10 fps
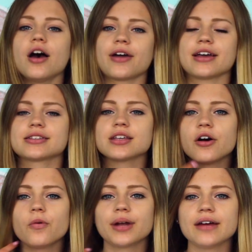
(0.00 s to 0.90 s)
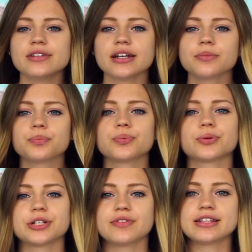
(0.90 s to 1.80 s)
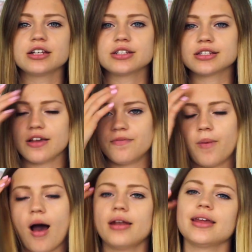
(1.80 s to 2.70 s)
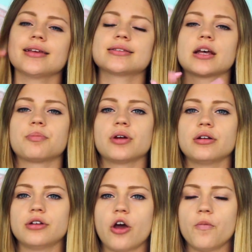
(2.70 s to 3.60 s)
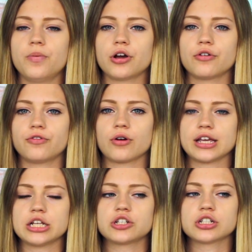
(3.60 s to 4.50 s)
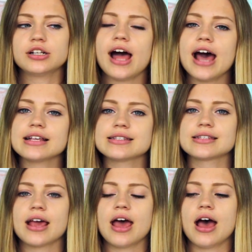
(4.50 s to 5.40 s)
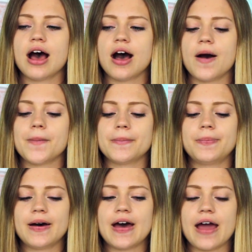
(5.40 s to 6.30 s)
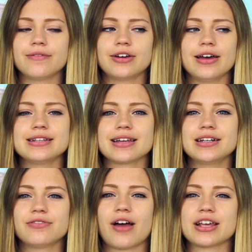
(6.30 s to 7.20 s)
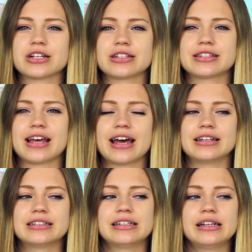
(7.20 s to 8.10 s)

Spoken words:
Okay, so what I've done in previous years is I've bought a separate notebook for each class, but I realized kind of last year that that